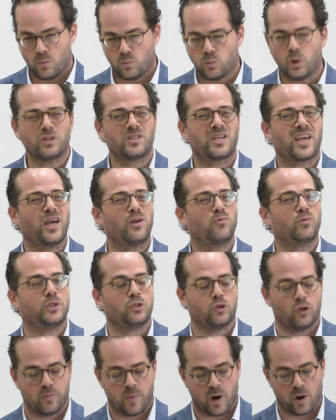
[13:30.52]
What can we
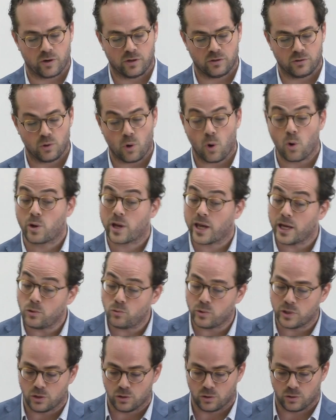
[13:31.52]
do about it? Or can
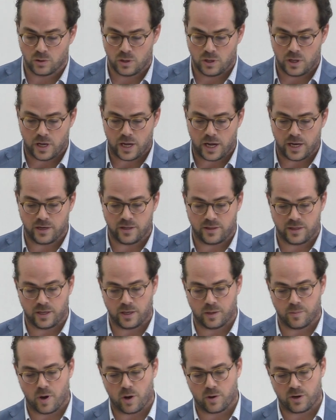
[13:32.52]
we do
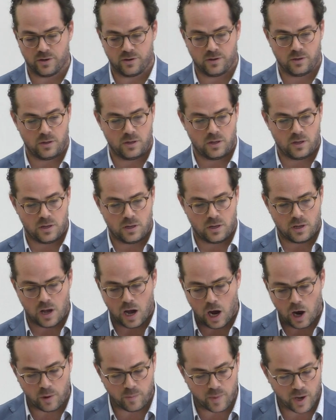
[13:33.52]
anything about it?
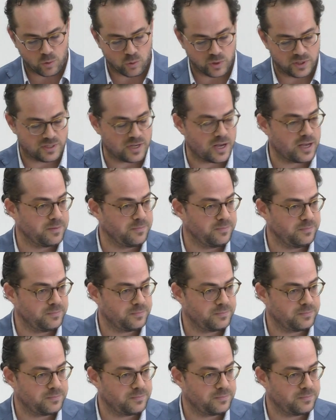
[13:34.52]
How am I with time?